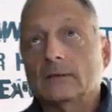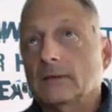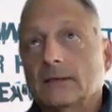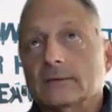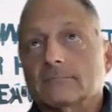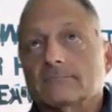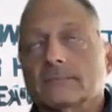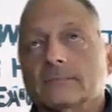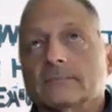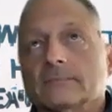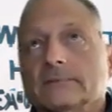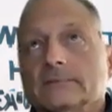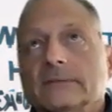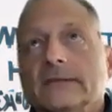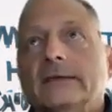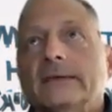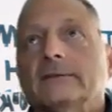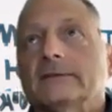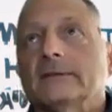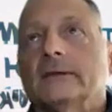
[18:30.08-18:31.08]
like
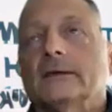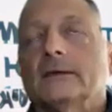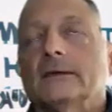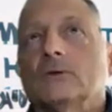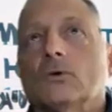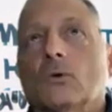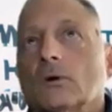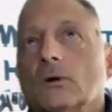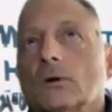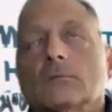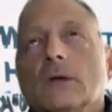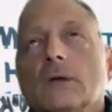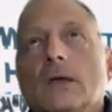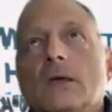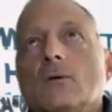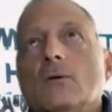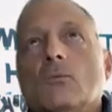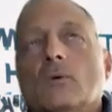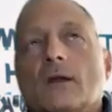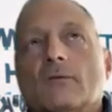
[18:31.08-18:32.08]
LinkedIn or
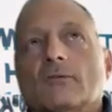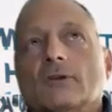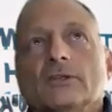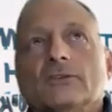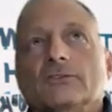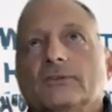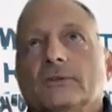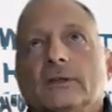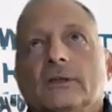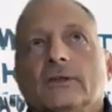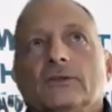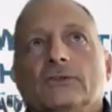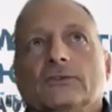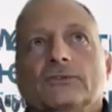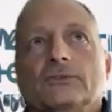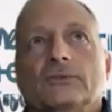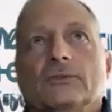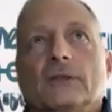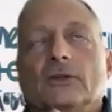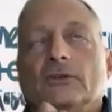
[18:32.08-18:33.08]
whatever
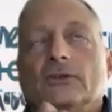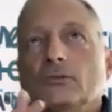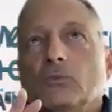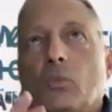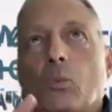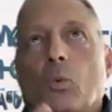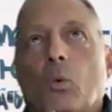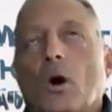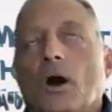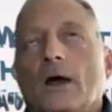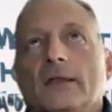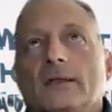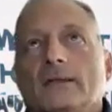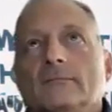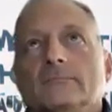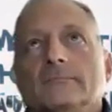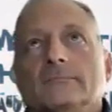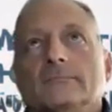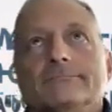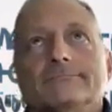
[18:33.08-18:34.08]
is
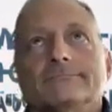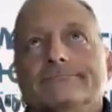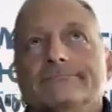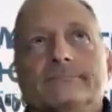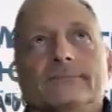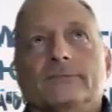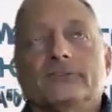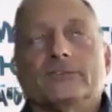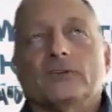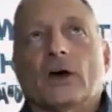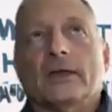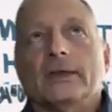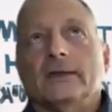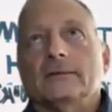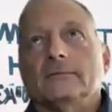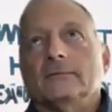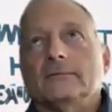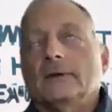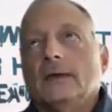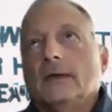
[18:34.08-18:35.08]
one
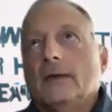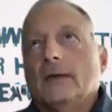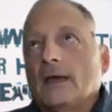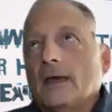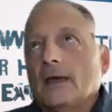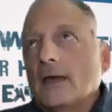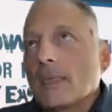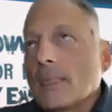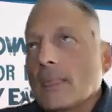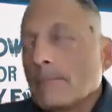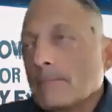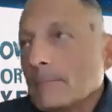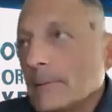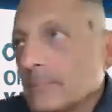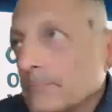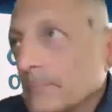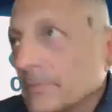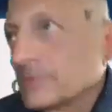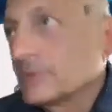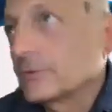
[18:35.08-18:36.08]
site,
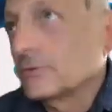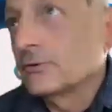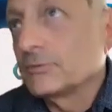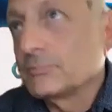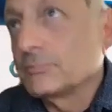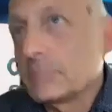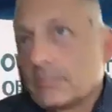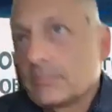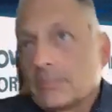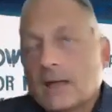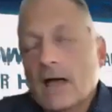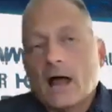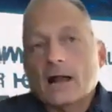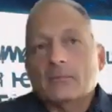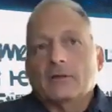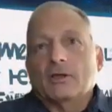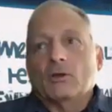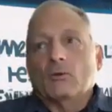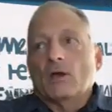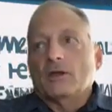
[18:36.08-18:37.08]
but there's got
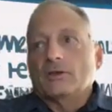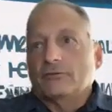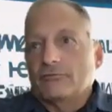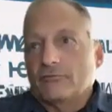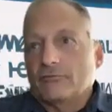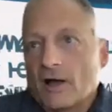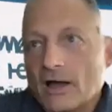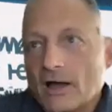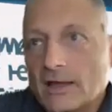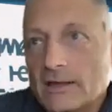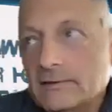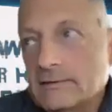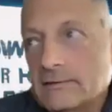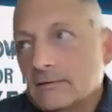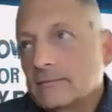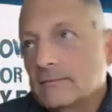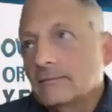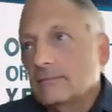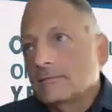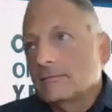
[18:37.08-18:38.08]
to be a way to
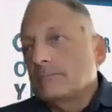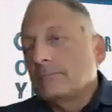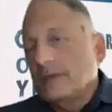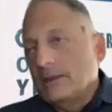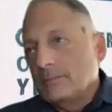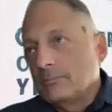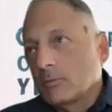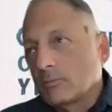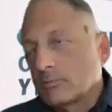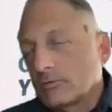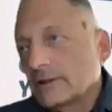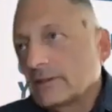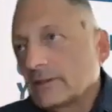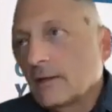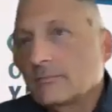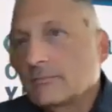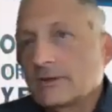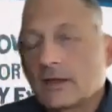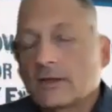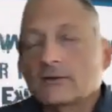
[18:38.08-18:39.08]
find people, bring
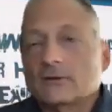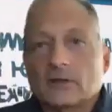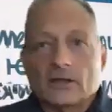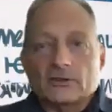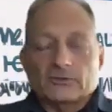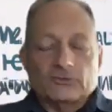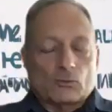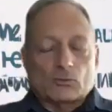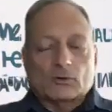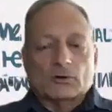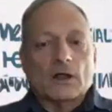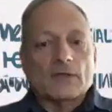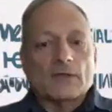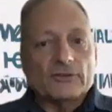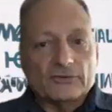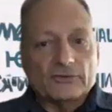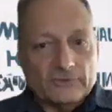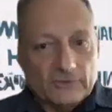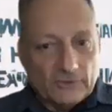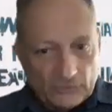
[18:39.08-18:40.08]
them together. Like, so we're on
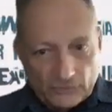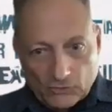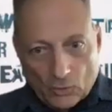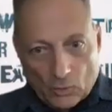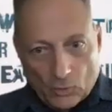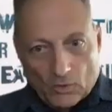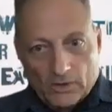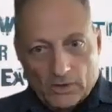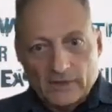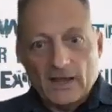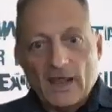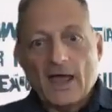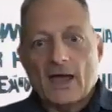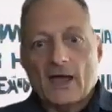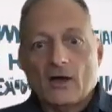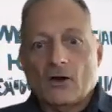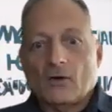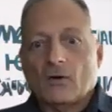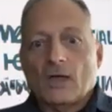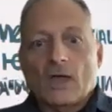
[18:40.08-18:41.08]
this Discord
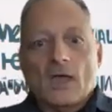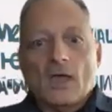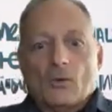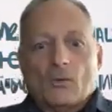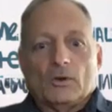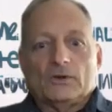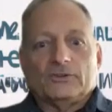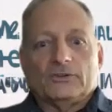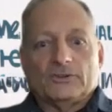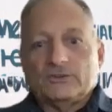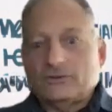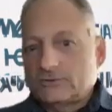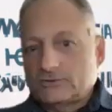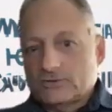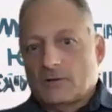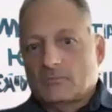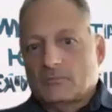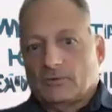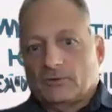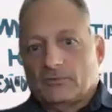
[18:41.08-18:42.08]
now, which is a
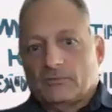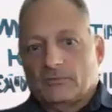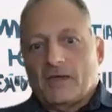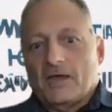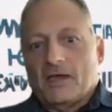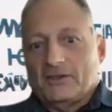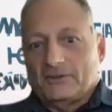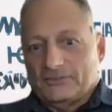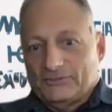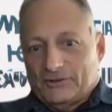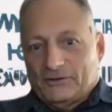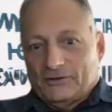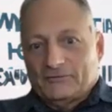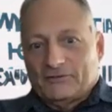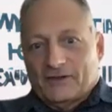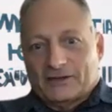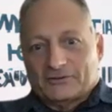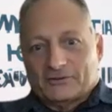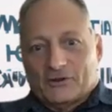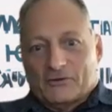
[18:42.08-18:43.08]
jumbled mess
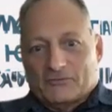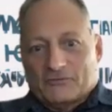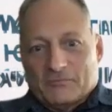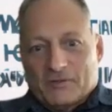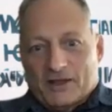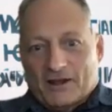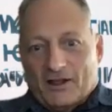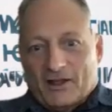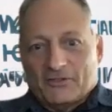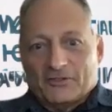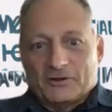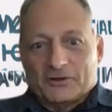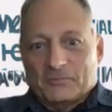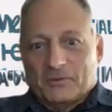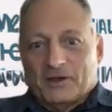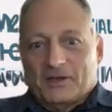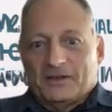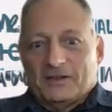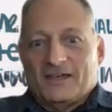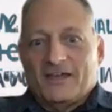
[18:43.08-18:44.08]
of, I don't know if you've been on there,
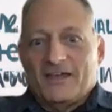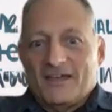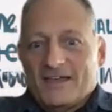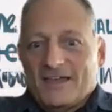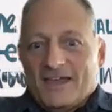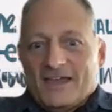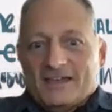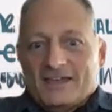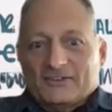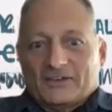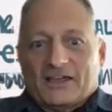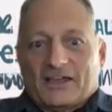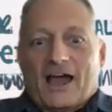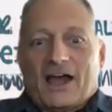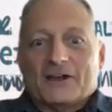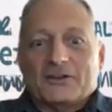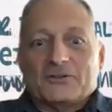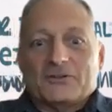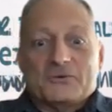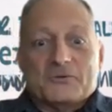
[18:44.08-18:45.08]
but it's like,
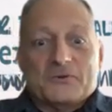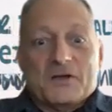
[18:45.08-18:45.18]
how